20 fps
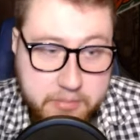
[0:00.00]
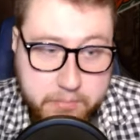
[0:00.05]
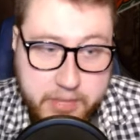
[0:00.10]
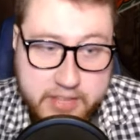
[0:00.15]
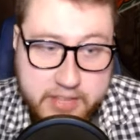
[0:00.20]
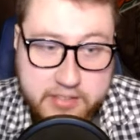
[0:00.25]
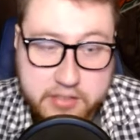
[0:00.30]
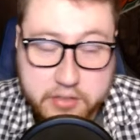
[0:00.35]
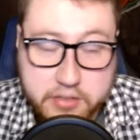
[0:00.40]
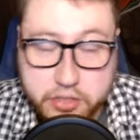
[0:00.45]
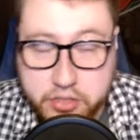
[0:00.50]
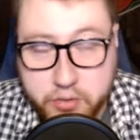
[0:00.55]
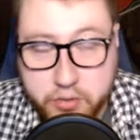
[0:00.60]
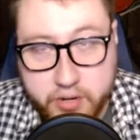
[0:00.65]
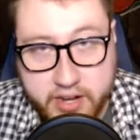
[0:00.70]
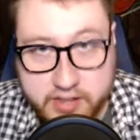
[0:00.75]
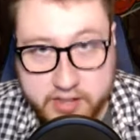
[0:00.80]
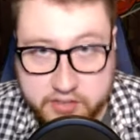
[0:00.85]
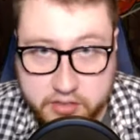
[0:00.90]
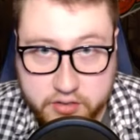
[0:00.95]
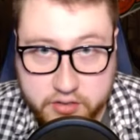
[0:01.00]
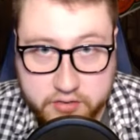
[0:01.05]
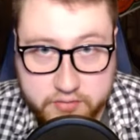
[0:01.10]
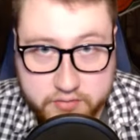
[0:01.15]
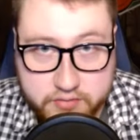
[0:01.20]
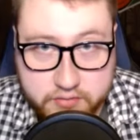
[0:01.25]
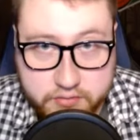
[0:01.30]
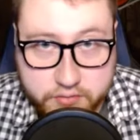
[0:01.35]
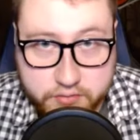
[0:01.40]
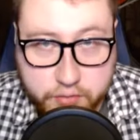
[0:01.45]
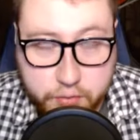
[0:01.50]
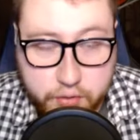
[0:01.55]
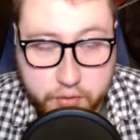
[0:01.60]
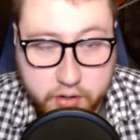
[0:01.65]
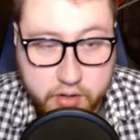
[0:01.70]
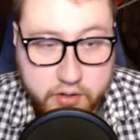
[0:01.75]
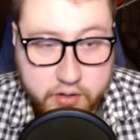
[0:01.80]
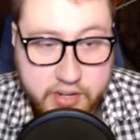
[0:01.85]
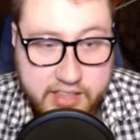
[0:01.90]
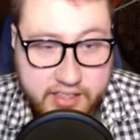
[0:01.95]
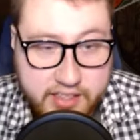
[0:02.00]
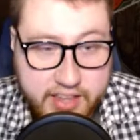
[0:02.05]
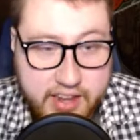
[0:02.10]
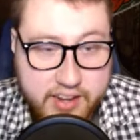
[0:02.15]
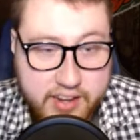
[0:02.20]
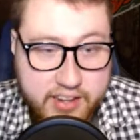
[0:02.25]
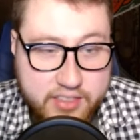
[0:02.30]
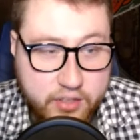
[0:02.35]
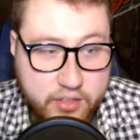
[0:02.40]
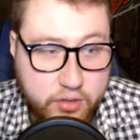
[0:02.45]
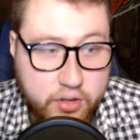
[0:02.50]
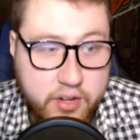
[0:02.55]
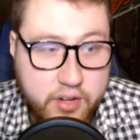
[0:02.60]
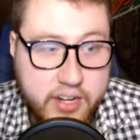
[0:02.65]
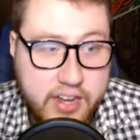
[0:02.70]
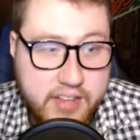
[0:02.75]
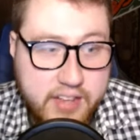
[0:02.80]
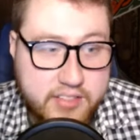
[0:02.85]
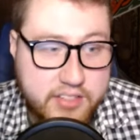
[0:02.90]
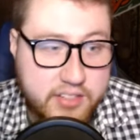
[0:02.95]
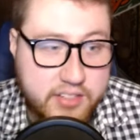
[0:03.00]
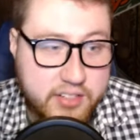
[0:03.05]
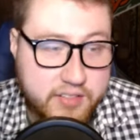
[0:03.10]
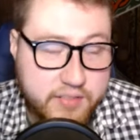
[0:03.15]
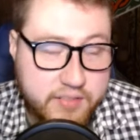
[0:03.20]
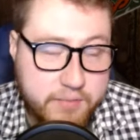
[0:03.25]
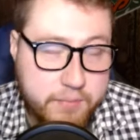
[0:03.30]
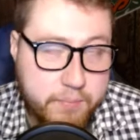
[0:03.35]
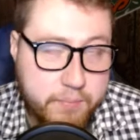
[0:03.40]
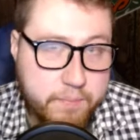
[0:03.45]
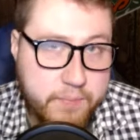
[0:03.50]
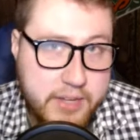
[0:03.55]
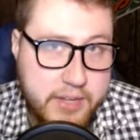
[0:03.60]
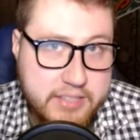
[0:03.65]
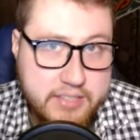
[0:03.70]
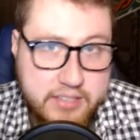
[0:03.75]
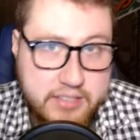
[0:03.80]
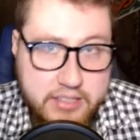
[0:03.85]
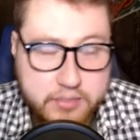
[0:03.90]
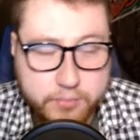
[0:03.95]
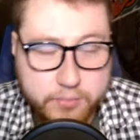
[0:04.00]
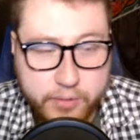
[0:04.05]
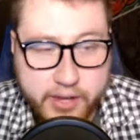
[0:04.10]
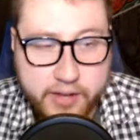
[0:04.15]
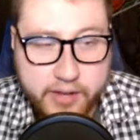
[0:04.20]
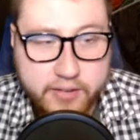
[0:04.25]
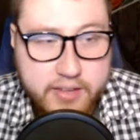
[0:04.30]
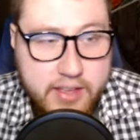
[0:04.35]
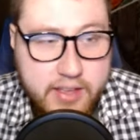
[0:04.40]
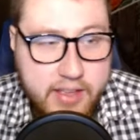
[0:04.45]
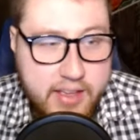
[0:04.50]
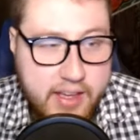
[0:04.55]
and Pitts is a short answer for Atlanta, and the long answer basically as well.